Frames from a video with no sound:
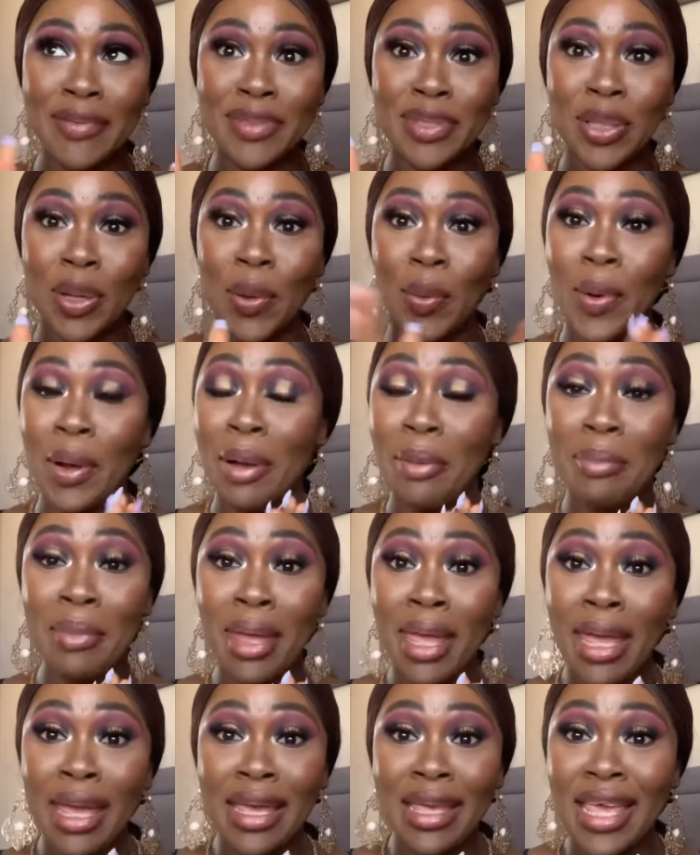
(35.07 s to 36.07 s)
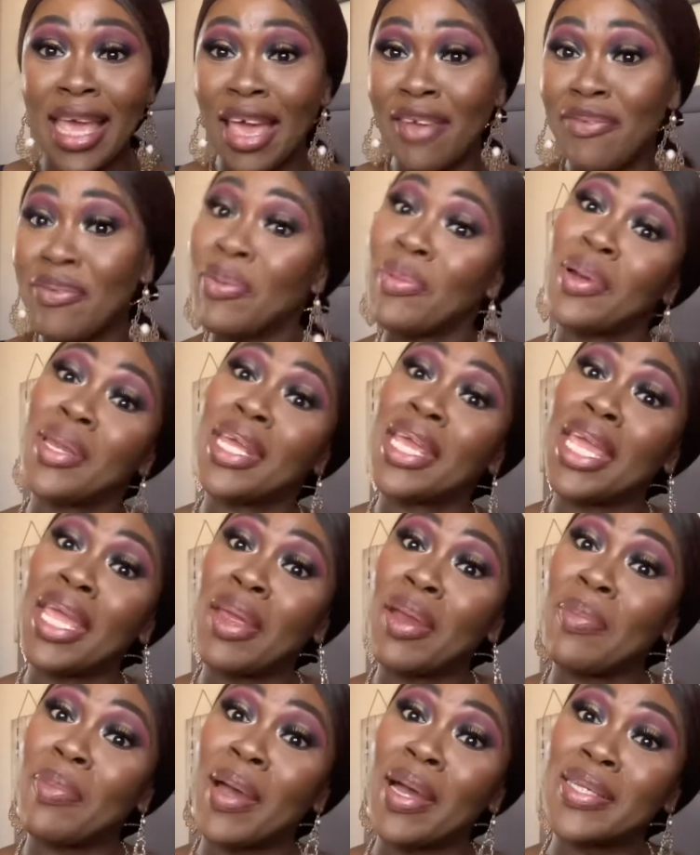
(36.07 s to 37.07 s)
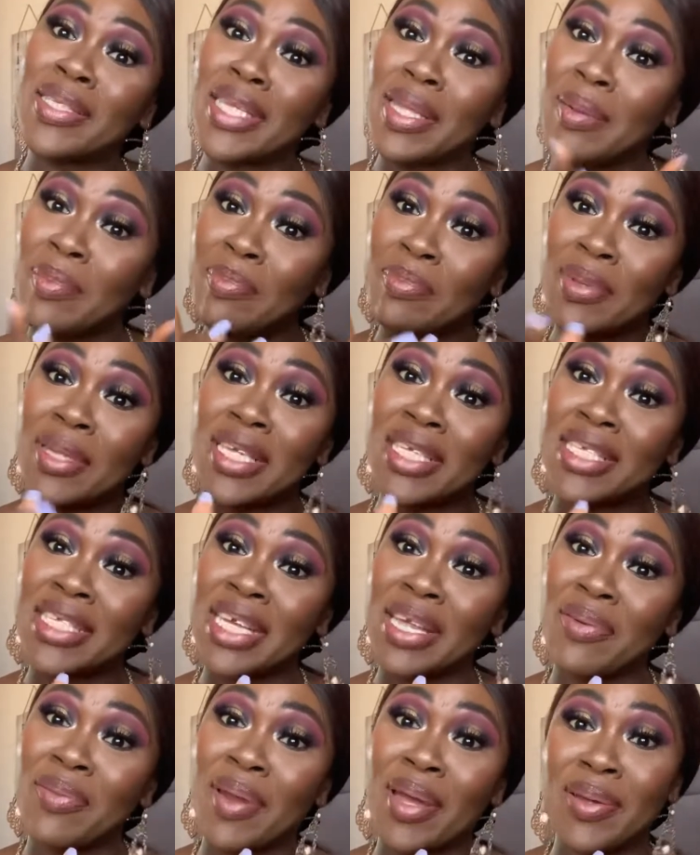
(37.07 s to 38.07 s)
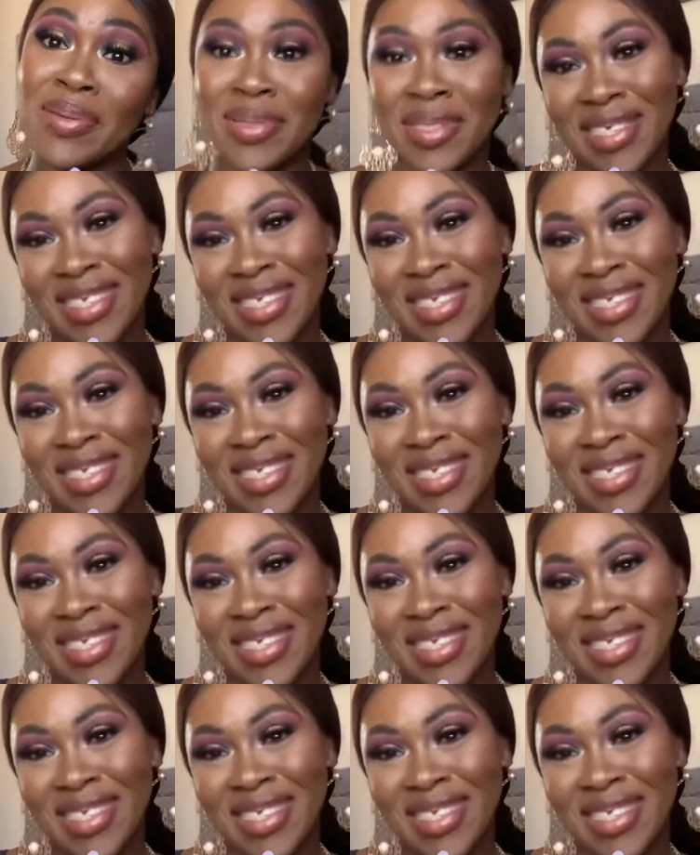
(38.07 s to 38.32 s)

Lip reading: So yeah, if you want to hear about it, please stick around.